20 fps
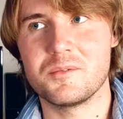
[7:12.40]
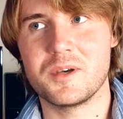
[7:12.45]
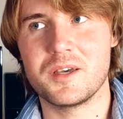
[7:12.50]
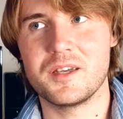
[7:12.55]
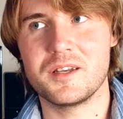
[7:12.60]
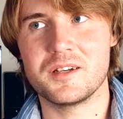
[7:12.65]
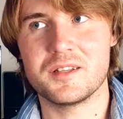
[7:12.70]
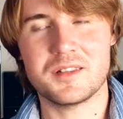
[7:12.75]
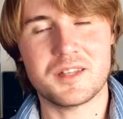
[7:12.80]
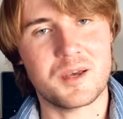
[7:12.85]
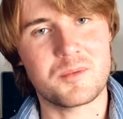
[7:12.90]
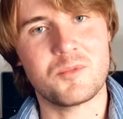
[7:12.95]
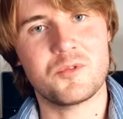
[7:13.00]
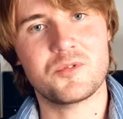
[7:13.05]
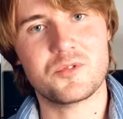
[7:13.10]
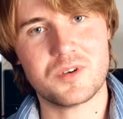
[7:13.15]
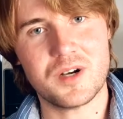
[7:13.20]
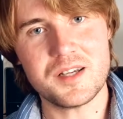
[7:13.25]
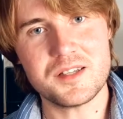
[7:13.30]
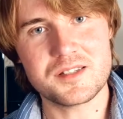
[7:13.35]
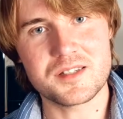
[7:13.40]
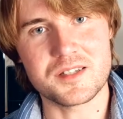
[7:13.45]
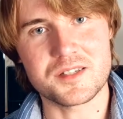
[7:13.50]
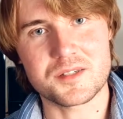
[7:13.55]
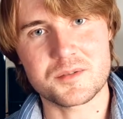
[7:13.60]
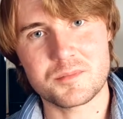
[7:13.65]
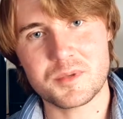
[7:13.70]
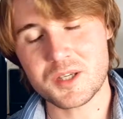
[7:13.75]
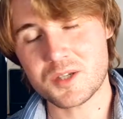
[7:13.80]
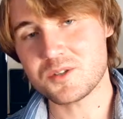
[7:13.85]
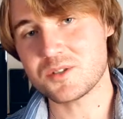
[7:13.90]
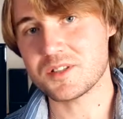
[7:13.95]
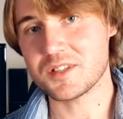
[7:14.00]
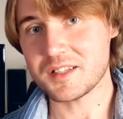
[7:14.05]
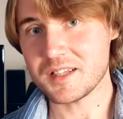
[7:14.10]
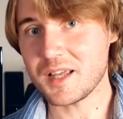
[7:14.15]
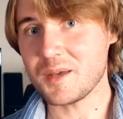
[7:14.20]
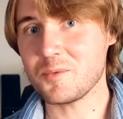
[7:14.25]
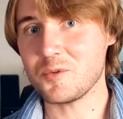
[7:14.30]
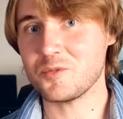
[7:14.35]
in a time of crisis, because
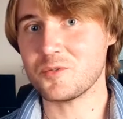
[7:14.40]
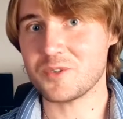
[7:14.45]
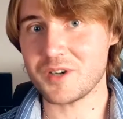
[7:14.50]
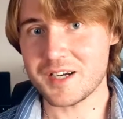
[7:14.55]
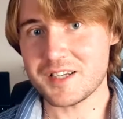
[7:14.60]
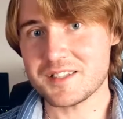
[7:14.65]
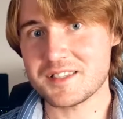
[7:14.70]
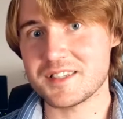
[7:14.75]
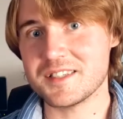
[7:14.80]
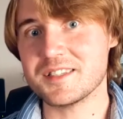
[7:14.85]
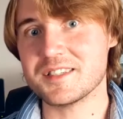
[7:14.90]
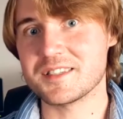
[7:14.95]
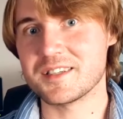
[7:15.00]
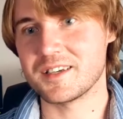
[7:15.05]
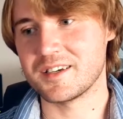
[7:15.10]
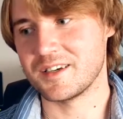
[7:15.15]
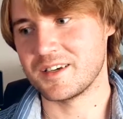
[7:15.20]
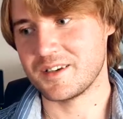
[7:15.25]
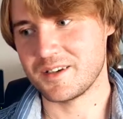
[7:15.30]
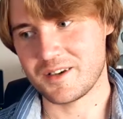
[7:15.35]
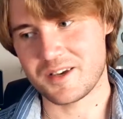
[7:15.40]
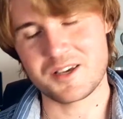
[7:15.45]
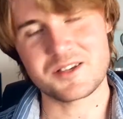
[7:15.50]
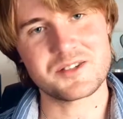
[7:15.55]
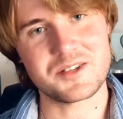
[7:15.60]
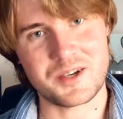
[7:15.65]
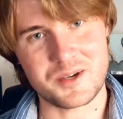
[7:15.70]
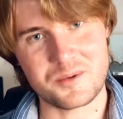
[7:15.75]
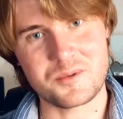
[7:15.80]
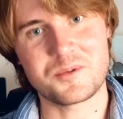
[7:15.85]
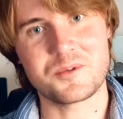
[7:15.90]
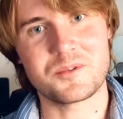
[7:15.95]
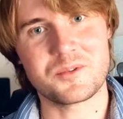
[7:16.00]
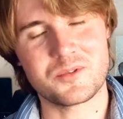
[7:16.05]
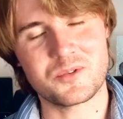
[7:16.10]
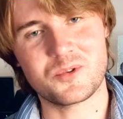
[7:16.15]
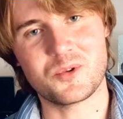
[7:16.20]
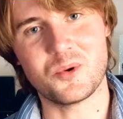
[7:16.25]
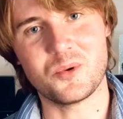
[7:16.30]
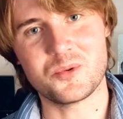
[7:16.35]
the time of crisis, as I
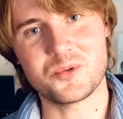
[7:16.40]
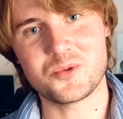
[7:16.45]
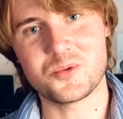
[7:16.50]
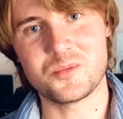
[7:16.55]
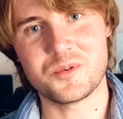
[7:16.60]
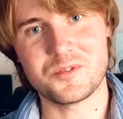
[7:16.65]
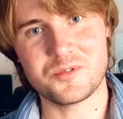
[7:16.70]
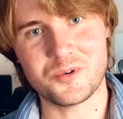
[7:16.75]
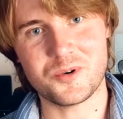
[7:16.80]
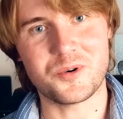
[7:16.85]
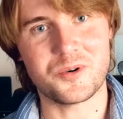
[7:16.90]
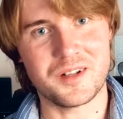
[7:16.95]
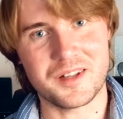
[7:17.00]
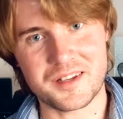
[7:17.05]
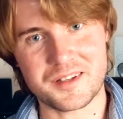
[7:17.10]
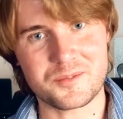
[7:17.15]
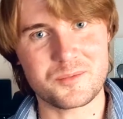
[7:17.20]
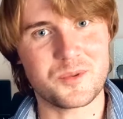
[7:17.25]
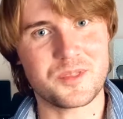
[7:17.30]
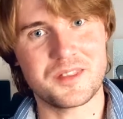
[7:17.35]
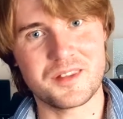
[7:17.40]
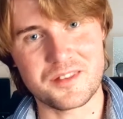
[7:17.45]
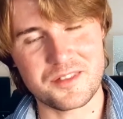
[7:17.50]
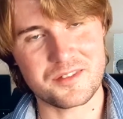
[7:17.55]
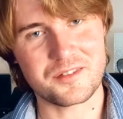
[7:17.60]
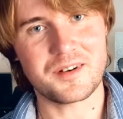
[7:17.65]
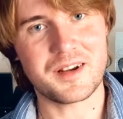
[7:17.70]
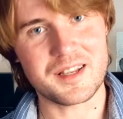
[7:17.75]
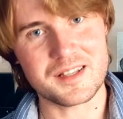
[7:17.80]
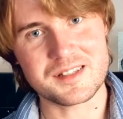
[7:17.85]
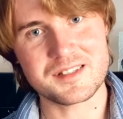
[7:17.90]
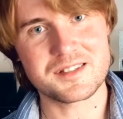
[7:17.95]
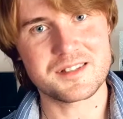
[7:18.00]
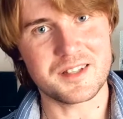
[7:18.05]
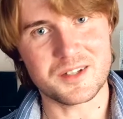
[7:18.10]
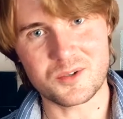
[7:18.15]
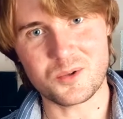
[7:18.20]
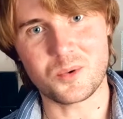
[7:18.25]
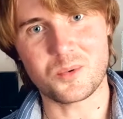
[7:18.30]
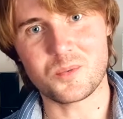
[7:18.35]
told you before, like with the threats
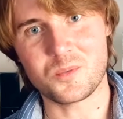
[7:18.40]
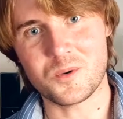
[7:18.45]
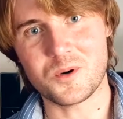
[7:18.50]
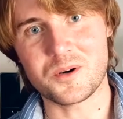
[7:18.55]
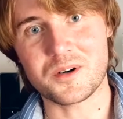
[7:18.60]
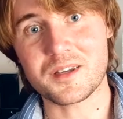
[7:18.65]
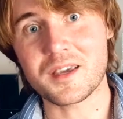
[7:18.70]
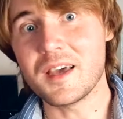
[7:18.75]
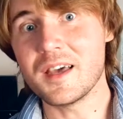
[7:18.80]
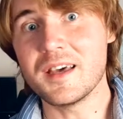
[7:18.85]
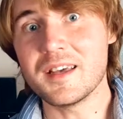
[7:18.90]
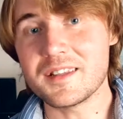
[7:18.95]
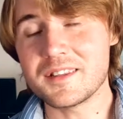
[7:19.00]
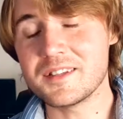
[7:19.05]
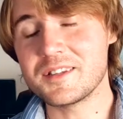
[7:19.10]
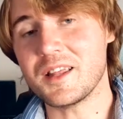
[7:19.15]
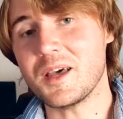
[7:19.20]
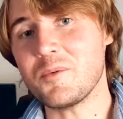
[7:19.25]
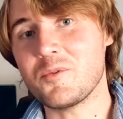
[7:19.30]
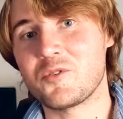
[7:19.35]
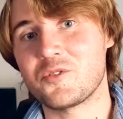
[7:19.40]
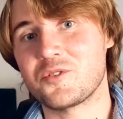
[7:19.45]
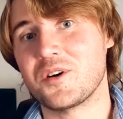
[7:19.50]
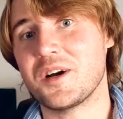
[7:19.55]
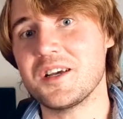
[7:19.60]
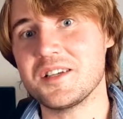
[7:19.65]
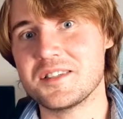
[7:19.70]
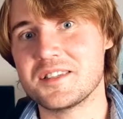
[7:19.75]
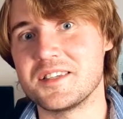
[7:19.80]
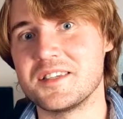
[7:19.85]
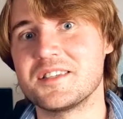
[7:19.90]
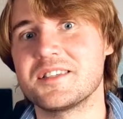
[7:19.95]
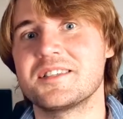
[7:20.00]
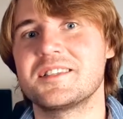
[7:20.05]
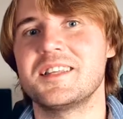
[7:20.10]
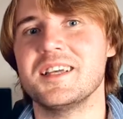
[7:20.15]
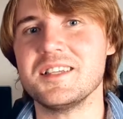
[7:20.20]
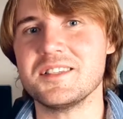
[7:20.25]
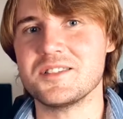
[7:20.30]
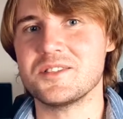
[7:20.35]
that don't work, the time of crisis
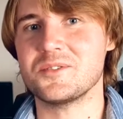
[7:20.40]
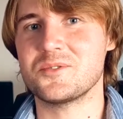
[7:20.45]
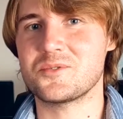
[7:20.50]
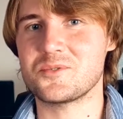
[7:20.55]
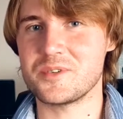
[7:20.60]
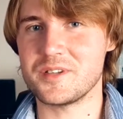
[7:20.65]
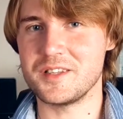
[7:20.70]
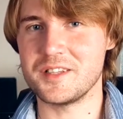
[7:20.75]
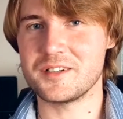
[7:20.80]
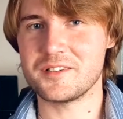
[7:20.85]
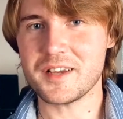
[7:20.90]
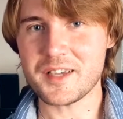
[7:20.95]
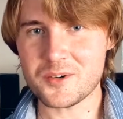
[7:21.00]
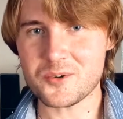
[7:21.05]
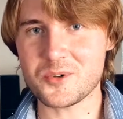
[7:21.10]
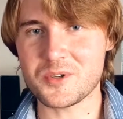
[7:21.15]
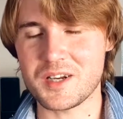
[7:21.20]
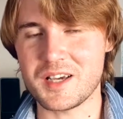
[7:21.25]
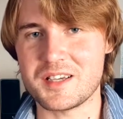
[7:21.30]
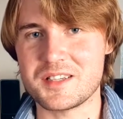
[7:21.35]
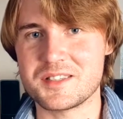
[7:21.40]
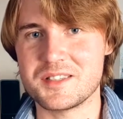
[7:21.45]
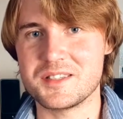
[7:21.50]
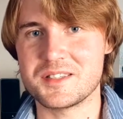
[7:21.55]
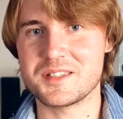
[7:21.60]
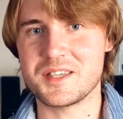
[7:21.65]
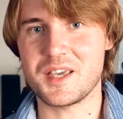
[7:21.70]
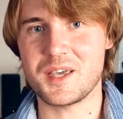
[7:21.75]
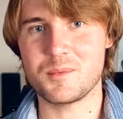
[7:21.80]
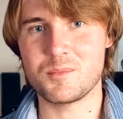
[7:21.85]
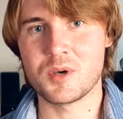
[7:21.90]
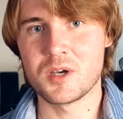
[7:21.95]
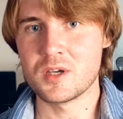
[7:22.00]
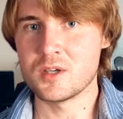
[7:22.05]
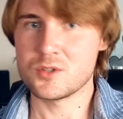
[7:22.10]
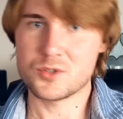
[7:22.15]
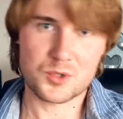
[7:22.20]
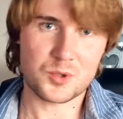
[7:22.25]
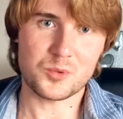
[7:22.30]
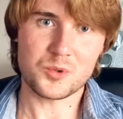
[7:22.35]
doesn't really recognize the same.
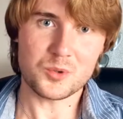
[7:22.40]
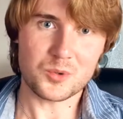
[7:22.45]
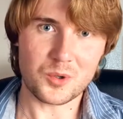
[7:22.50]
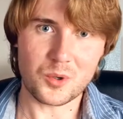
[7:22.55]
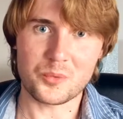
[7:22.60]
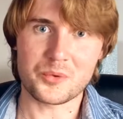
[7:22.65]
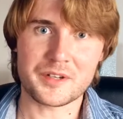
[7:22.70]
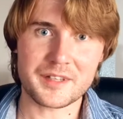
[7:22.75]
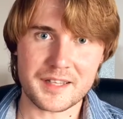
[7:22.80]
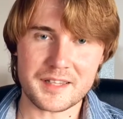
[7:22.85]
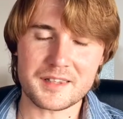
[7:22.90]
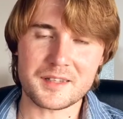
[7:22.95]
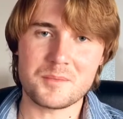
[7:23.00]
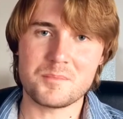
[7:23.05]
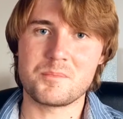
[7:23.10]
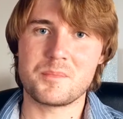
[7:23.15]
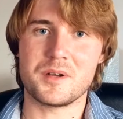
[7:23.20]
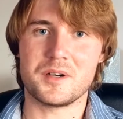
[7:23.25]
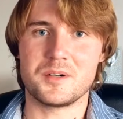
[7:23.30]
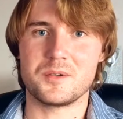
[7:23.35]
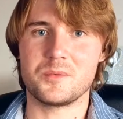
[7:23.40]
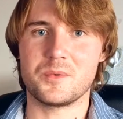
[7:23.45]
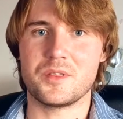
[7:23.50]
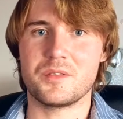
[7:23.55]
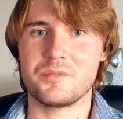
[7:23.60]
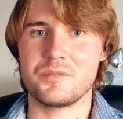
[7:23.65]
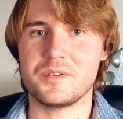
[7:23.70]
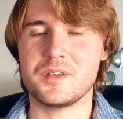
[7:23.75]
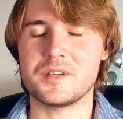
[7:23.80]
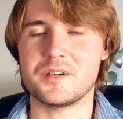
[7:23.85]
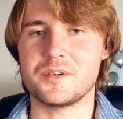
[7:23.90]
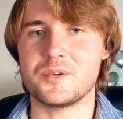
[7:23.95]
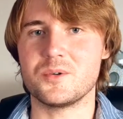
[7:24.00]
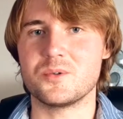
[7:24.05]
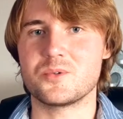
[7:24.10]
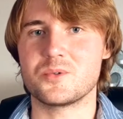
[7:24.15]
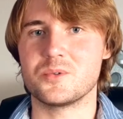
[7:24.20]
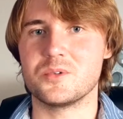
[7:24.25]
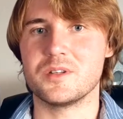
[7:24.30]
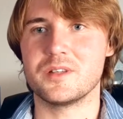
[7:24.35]
So you don't get impaired with fear
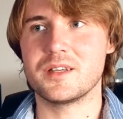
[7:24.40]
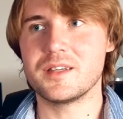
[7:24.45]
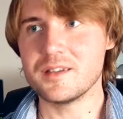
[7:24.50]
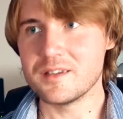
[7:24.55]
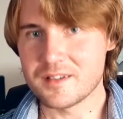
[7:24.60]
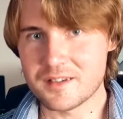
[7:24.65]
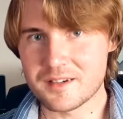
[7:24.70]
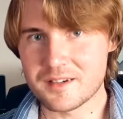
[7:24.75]
usually,